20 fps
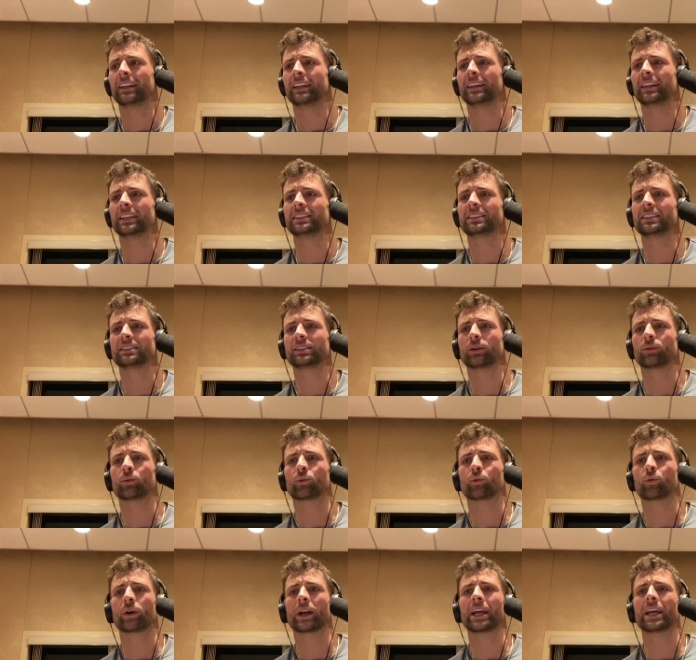This is a
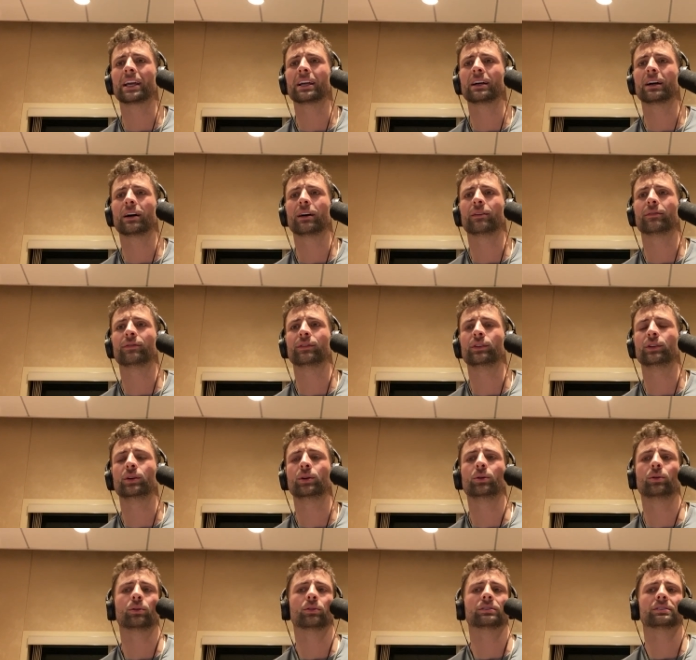ring of
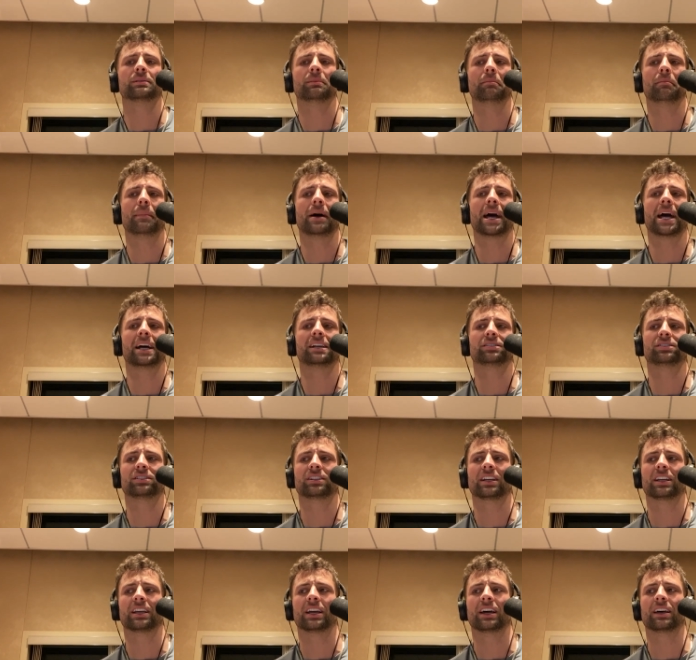noodles mashed
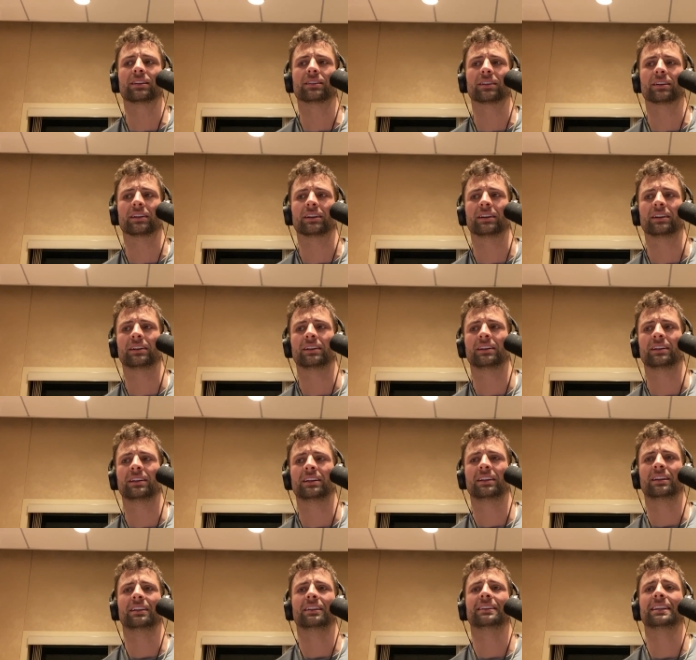together.
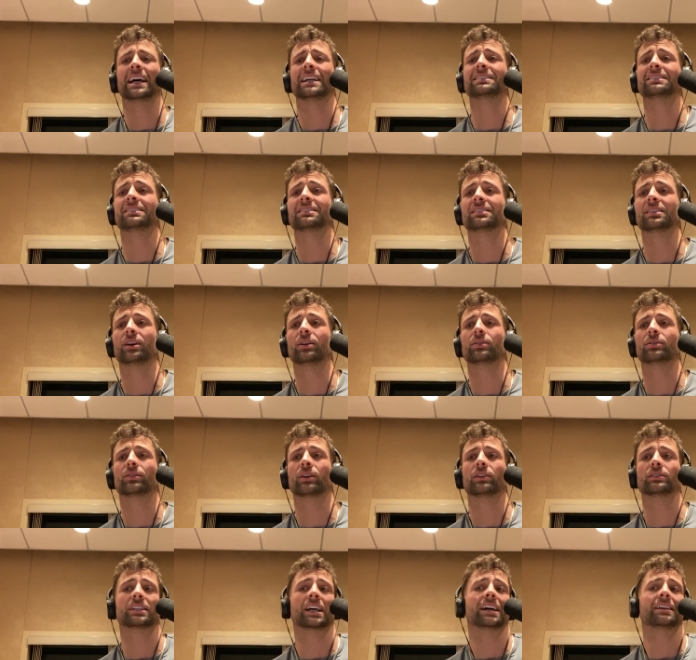That's so
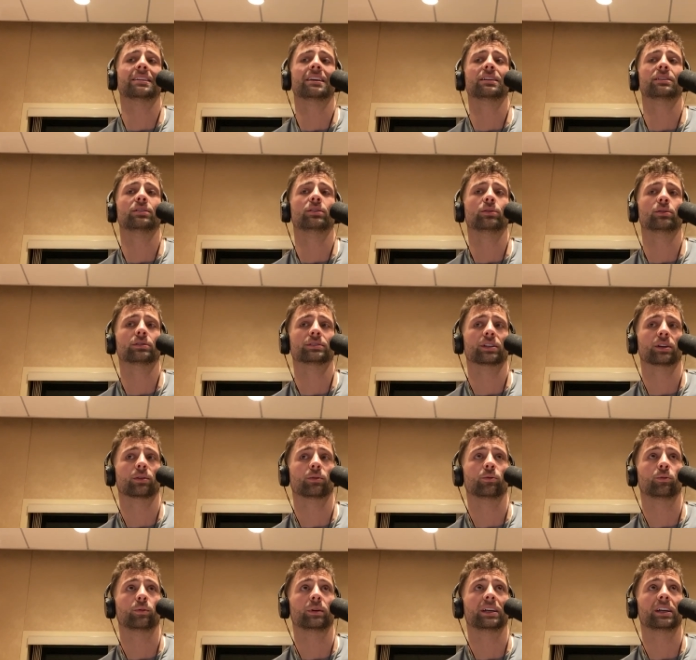gross. I think noodles are
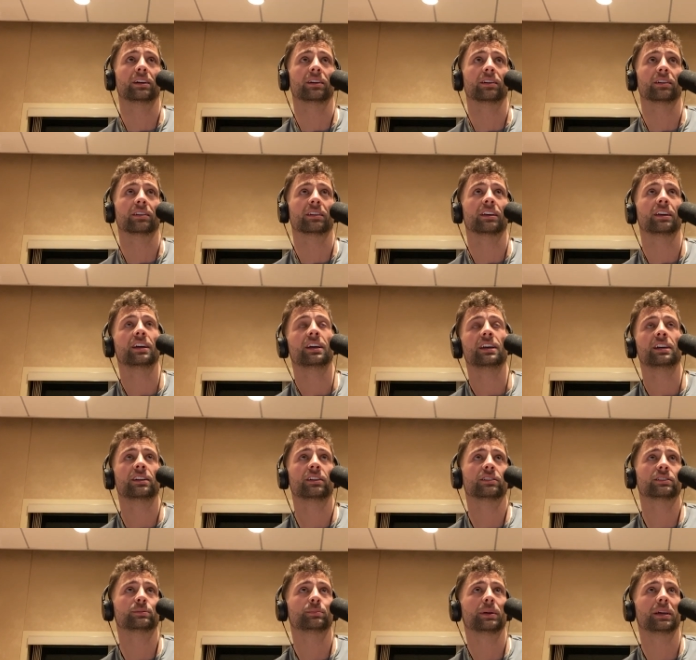weird. You
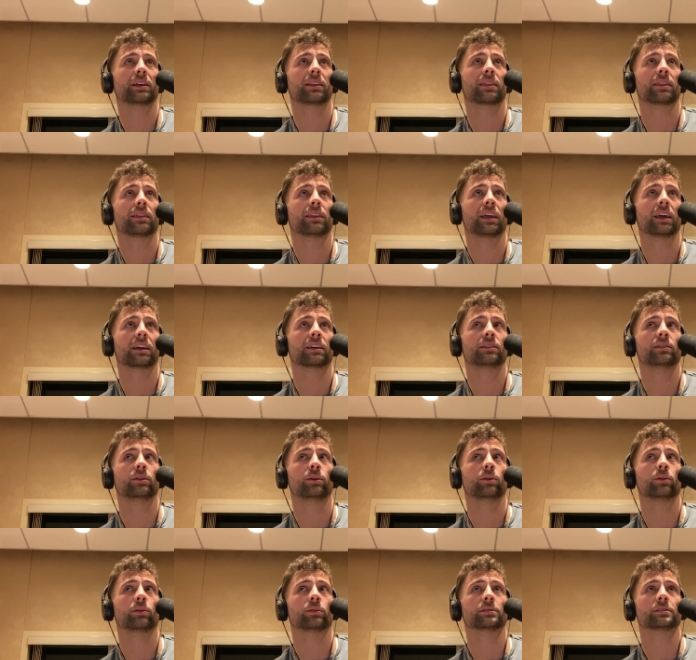know those big, thick
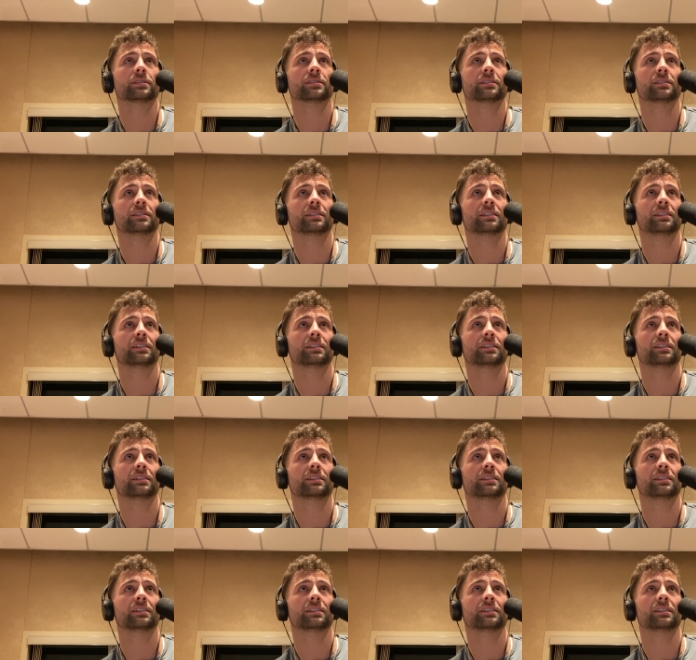noodles?